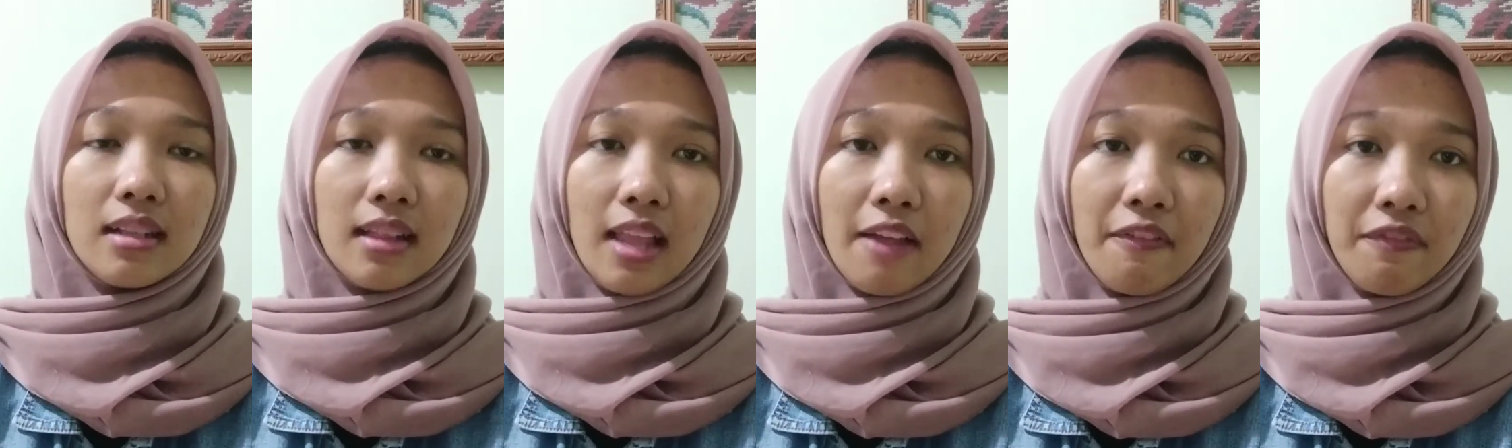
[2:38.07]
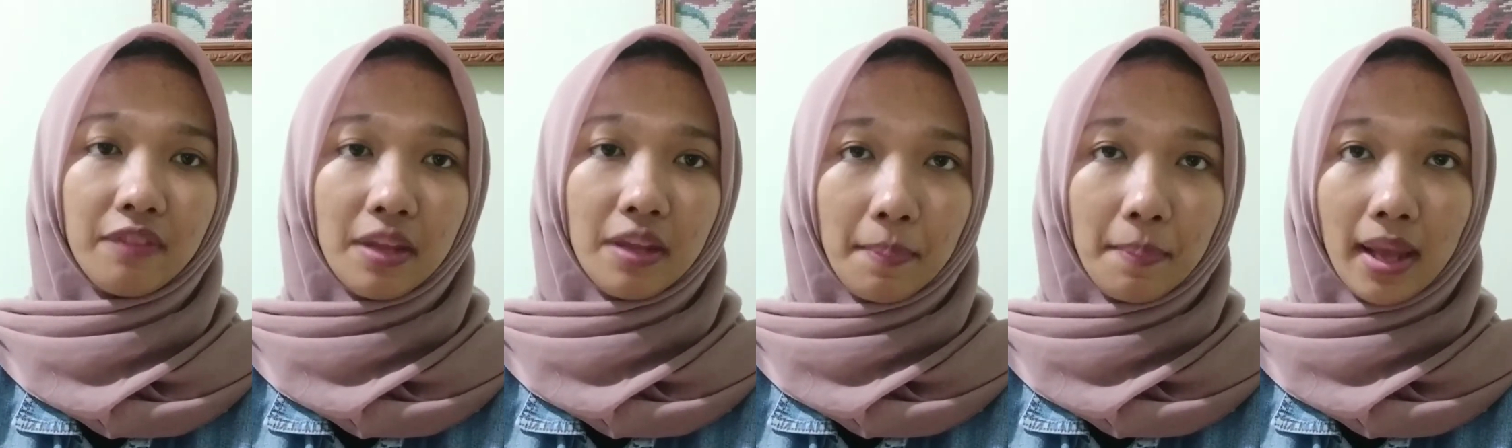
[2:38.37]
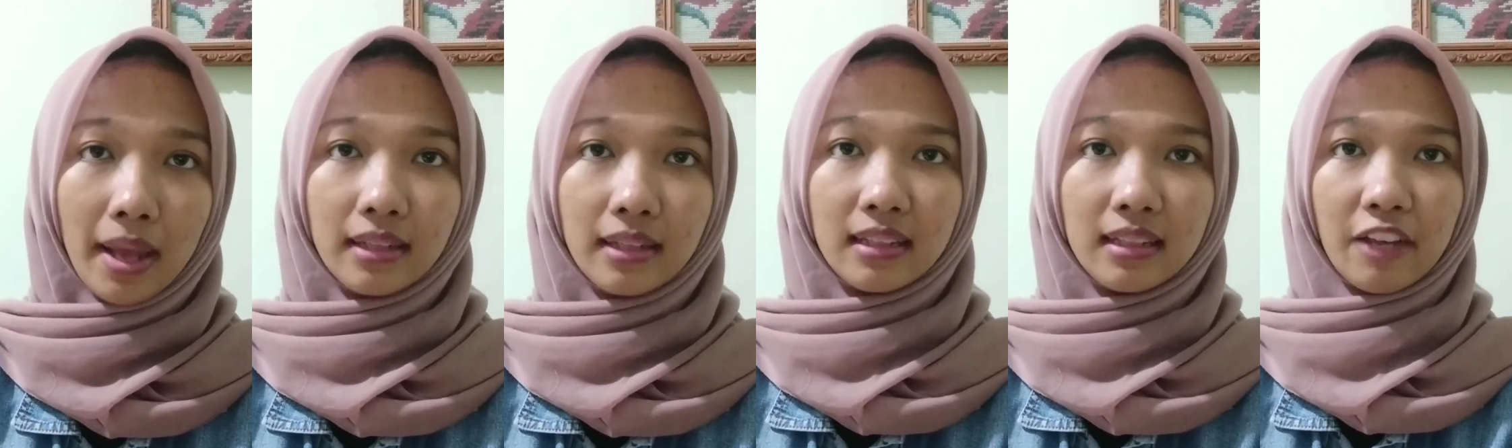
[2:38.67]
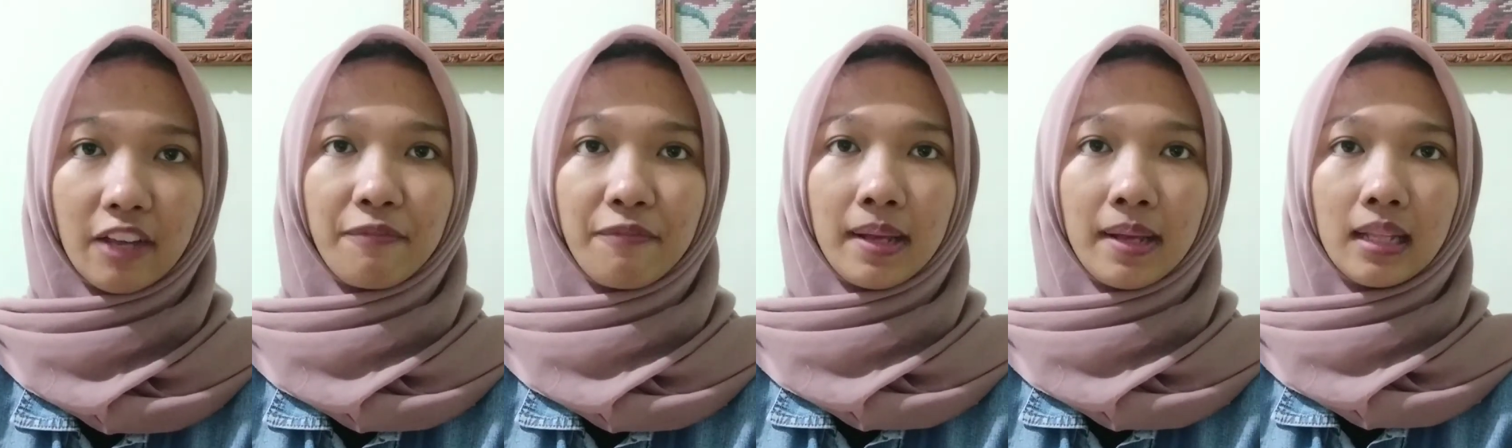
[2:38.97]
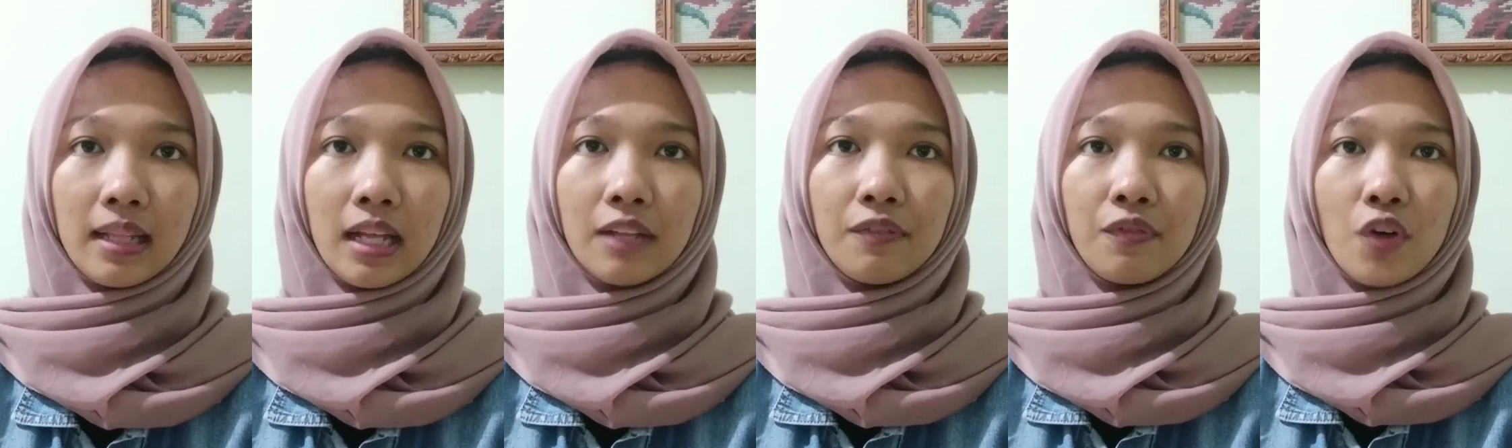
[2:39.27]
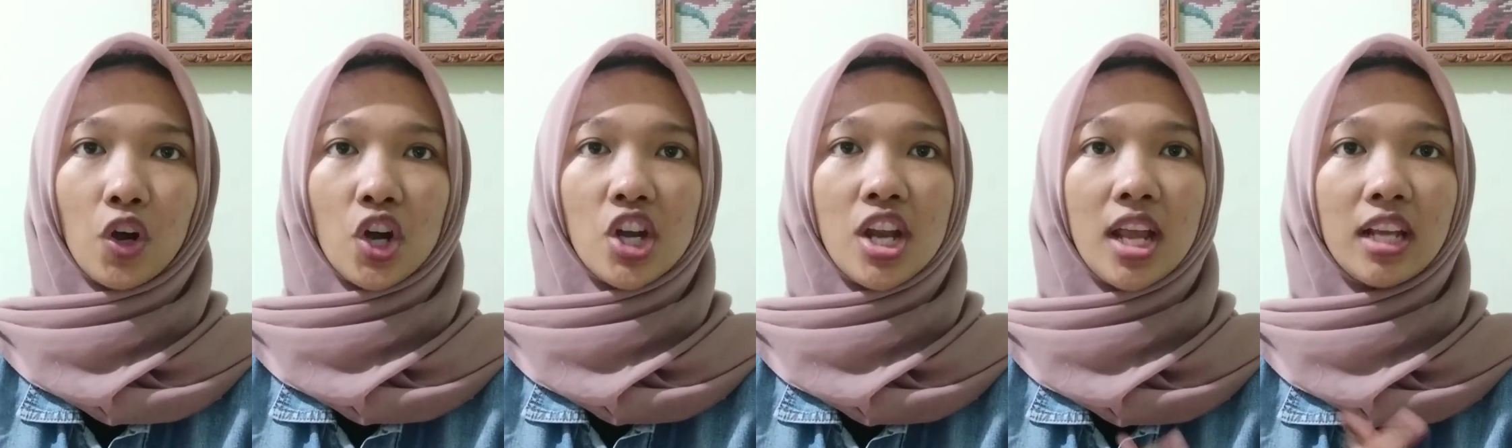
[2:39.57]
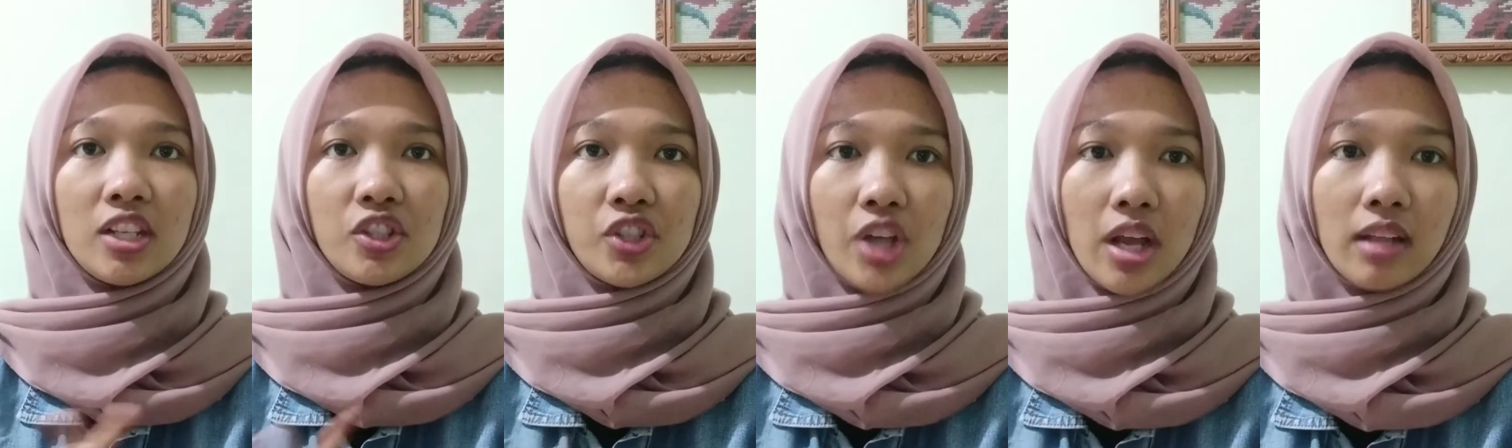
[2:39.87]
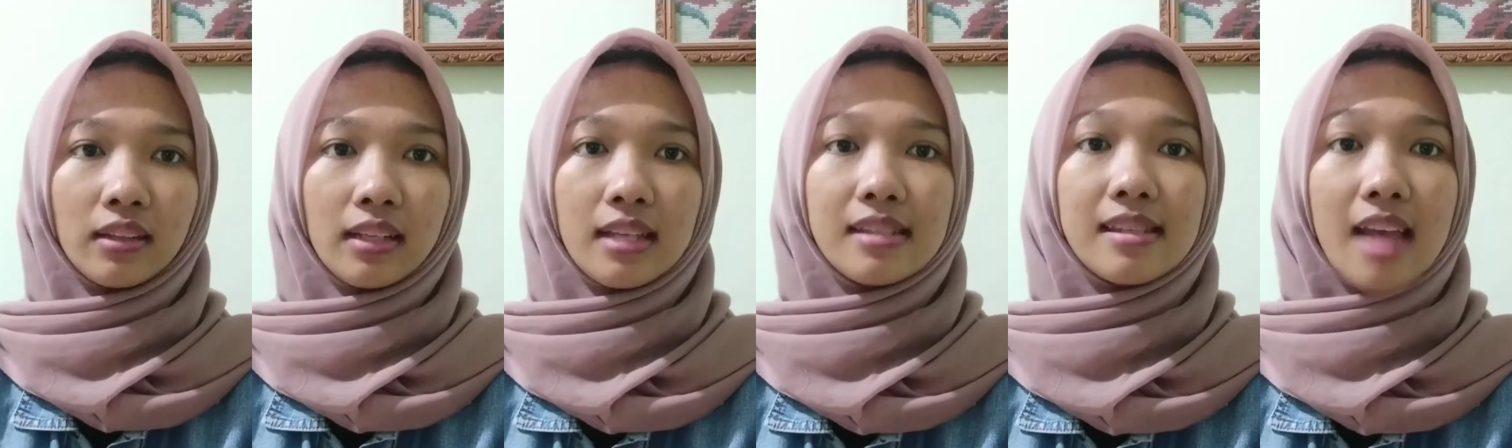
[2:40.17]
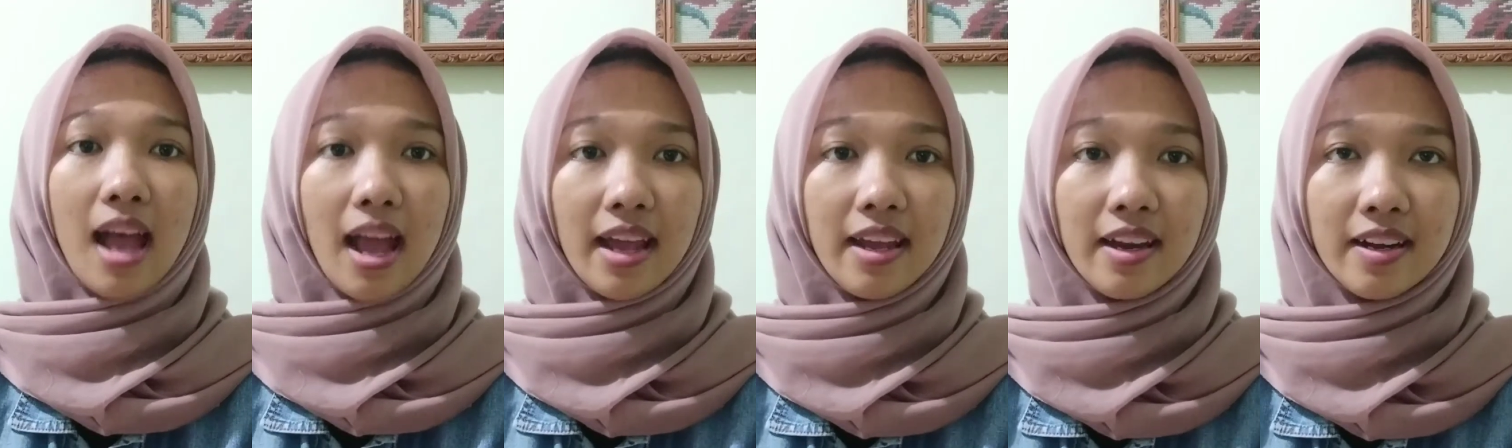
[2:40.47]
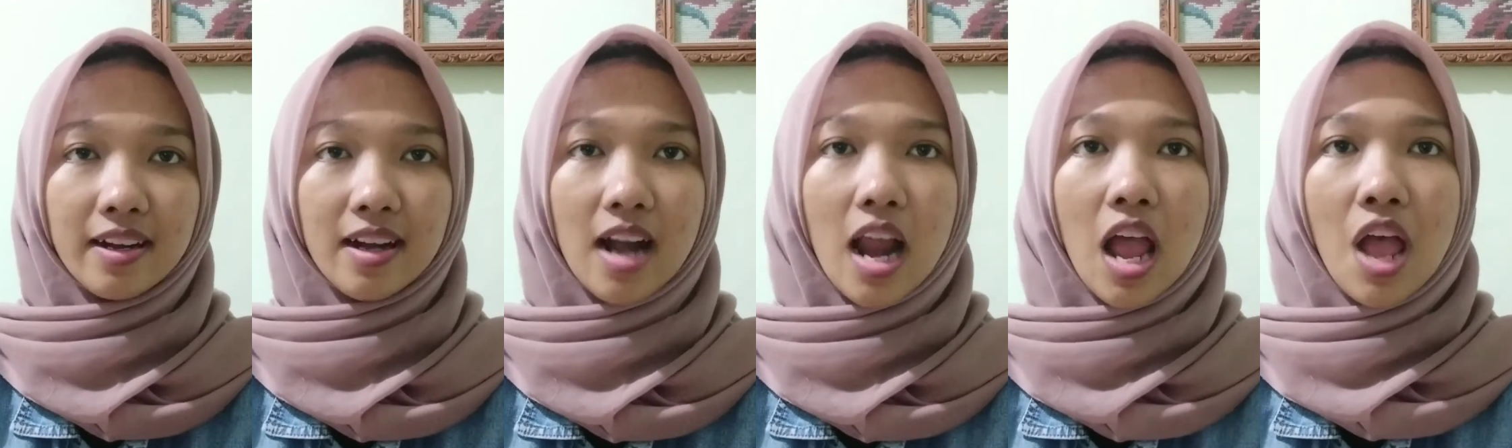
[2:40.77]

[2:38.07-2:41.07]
cleft lip and cleft palate for next child is higher,